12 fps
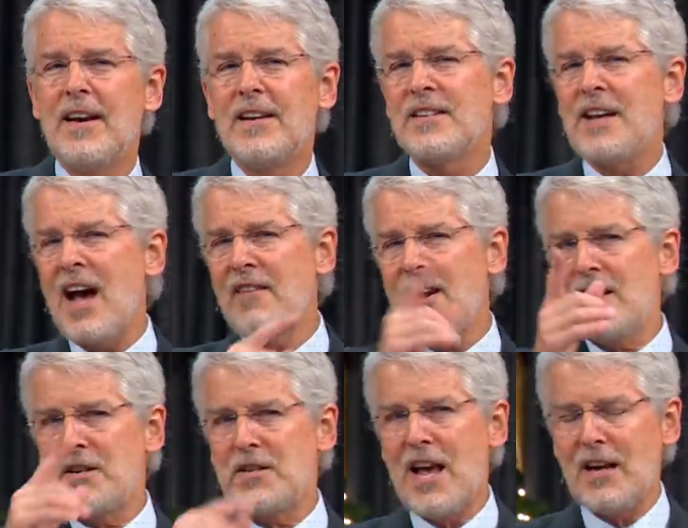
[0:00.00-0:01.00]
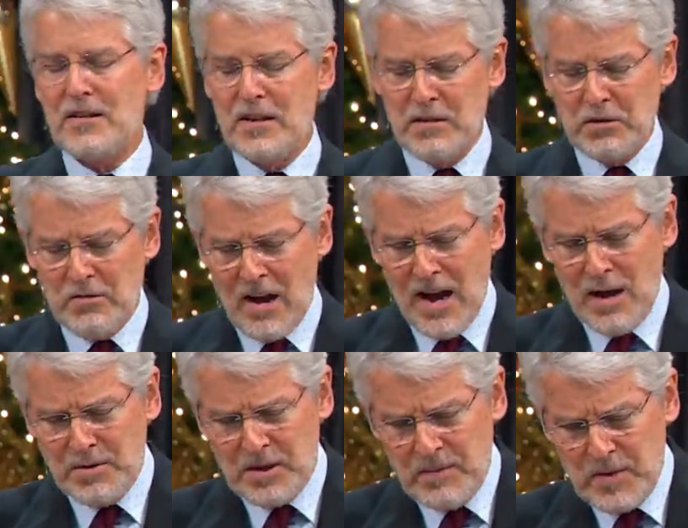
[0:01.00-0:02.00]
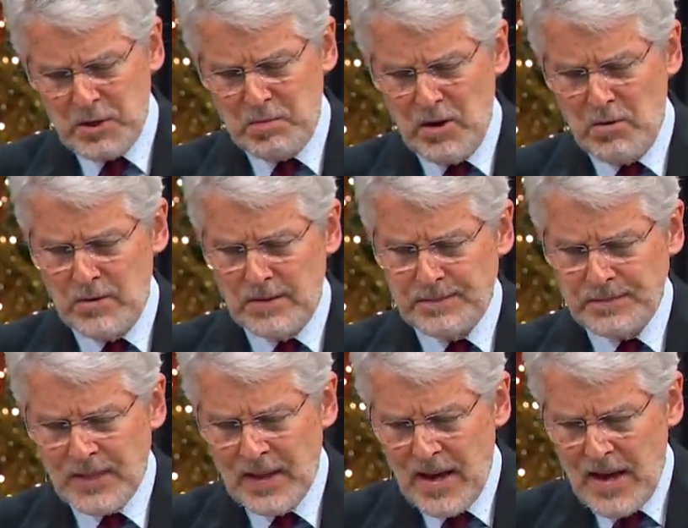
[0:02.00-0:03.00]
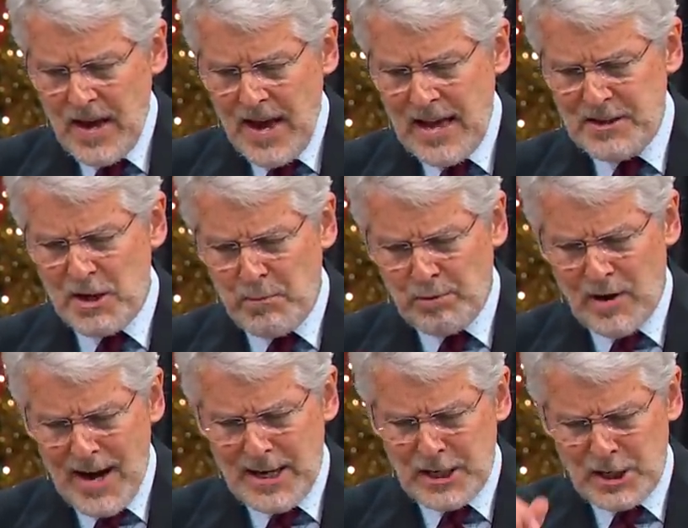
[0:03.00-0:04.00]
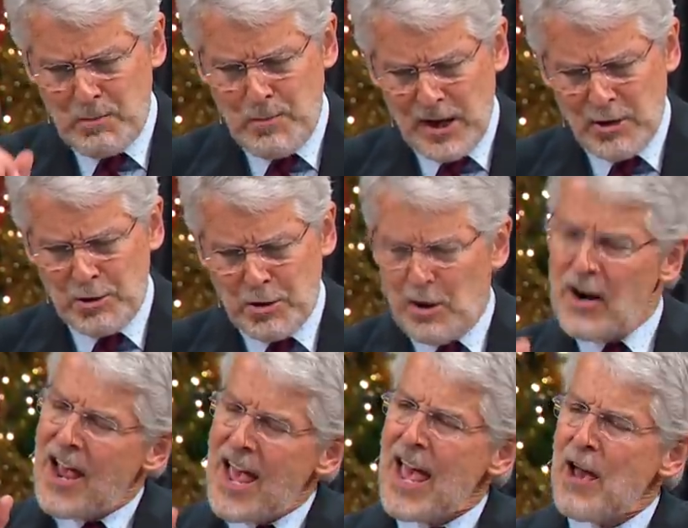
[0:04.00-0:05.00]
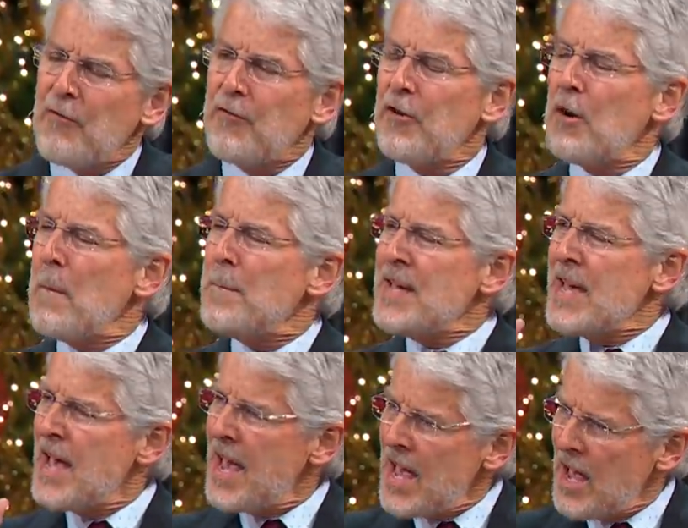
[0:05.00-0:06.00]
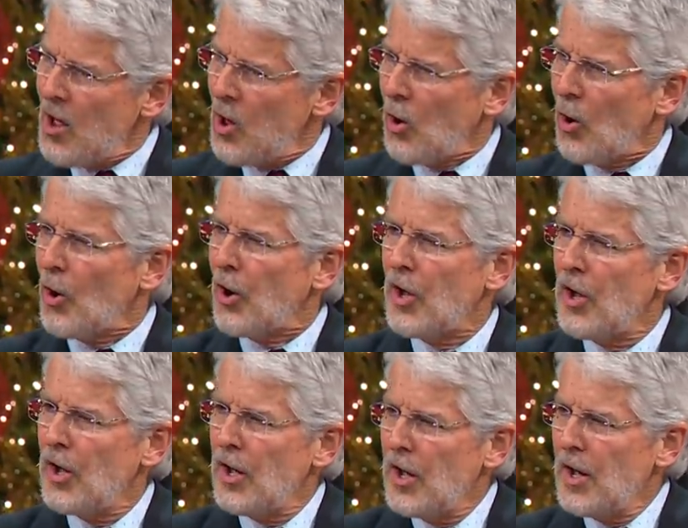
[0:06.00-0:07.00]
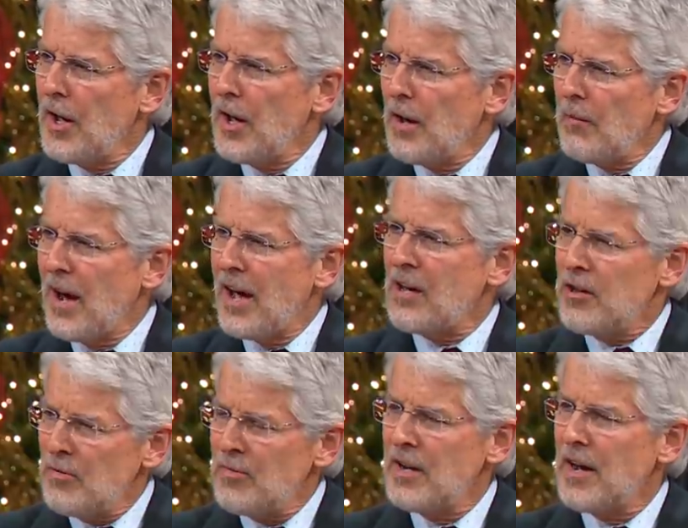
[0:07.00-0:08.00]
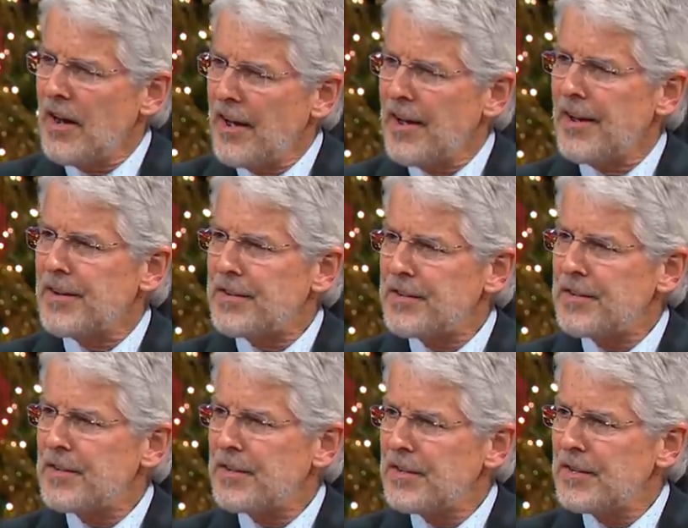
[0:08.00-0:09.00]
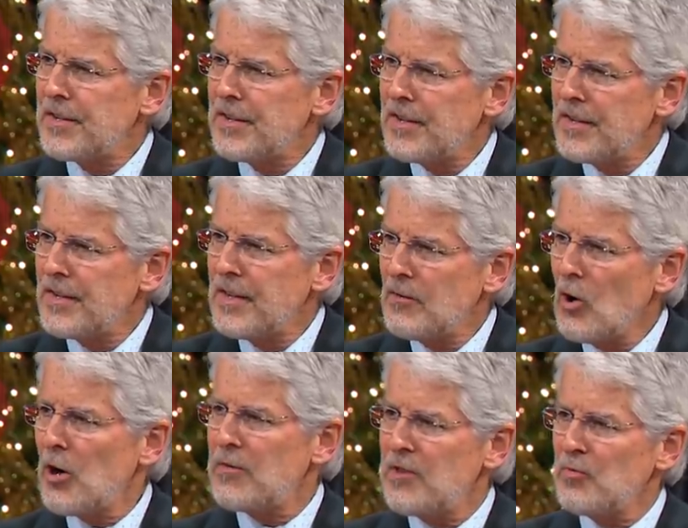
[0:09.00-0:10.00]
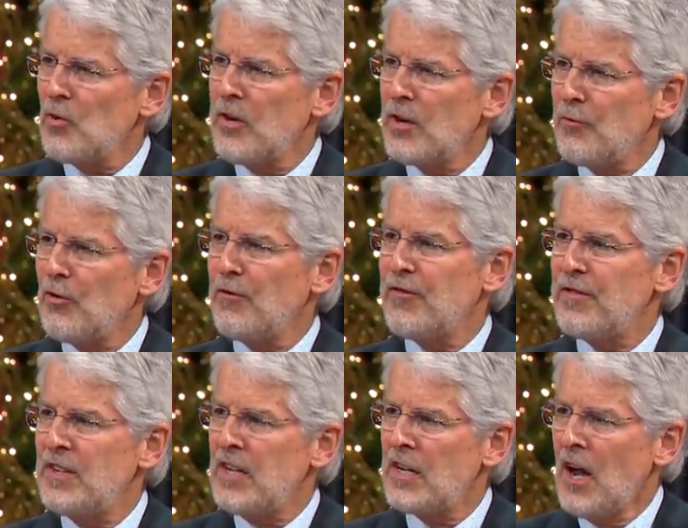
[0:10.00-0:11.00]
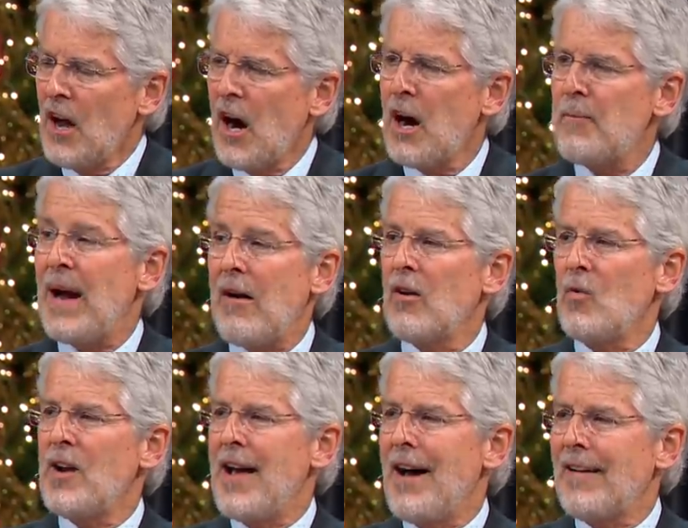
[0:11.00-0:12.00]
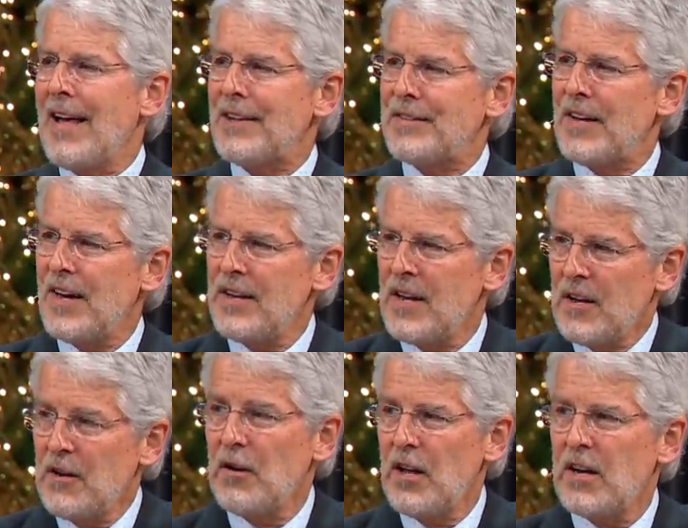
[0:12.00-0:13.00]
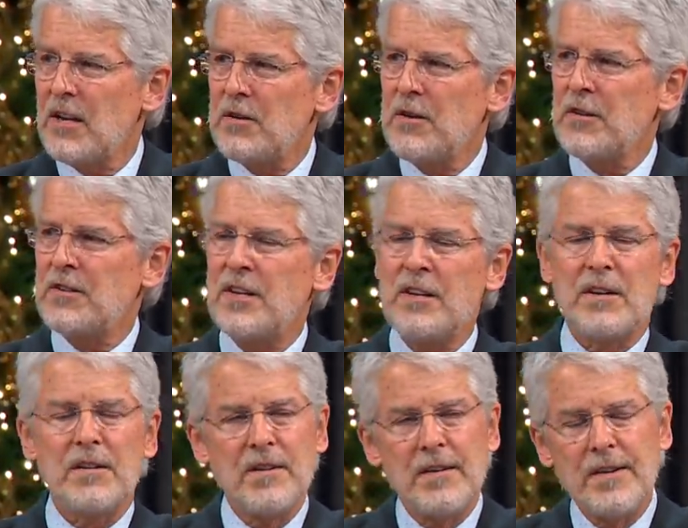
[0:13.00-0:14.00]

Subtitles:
Desire of Ages actually describes this moment as the brightest picture ever beheld by human eyes. Woke up this morning at 4:15. Our power went out last night. You're lucky, yours didn't.